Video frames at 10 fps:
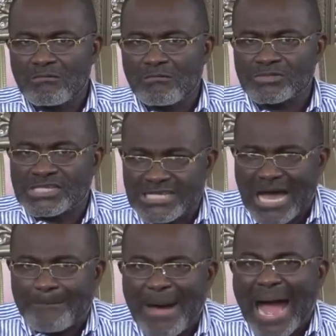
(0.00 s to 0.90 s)

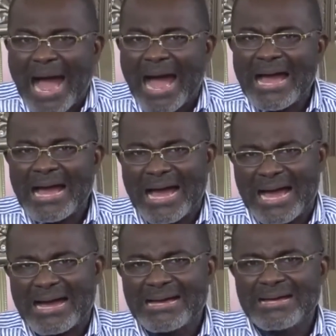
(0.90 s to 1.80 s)
Secure bar.
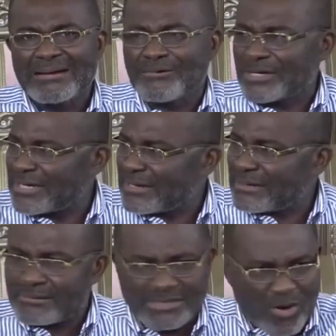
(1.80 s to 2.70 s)

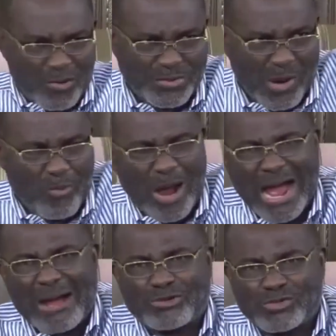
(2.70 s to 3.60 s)
So
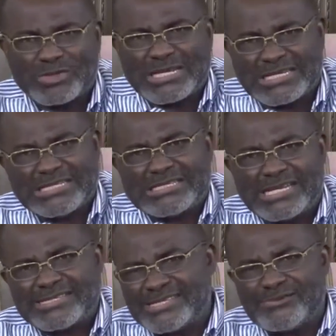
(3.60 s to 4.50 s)
wow, this is
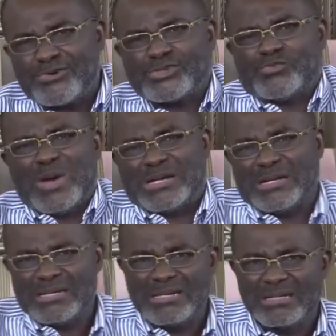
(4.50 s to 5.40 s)
a serious man.
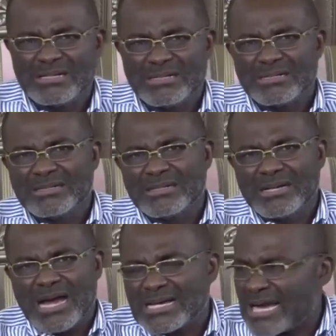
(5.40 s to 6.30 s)

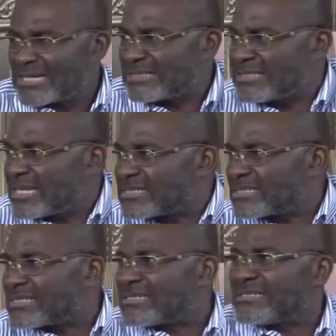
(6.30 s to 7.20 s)
I can't
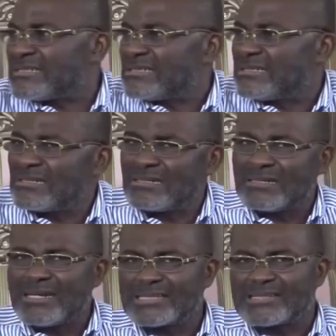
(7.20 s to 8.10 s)
just
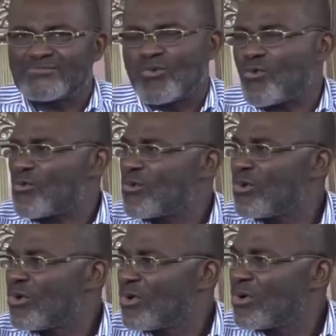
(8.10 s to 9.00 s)
let him go.
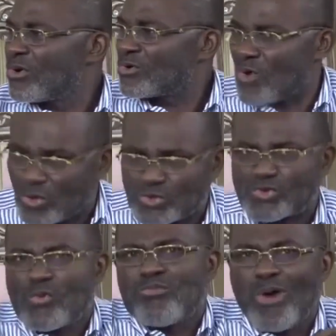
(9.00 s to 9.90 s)
No,
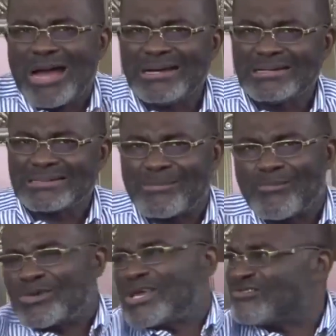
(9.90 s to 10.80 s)
so boy.
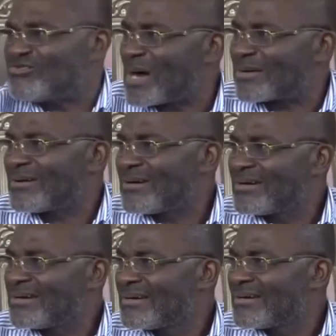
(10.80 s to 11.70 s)
No here, Jumano.
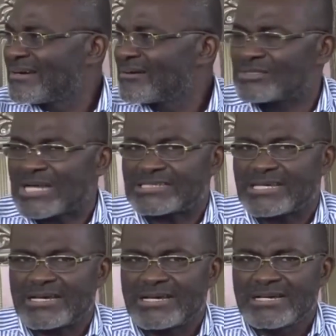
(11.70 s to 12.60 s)
What do you say?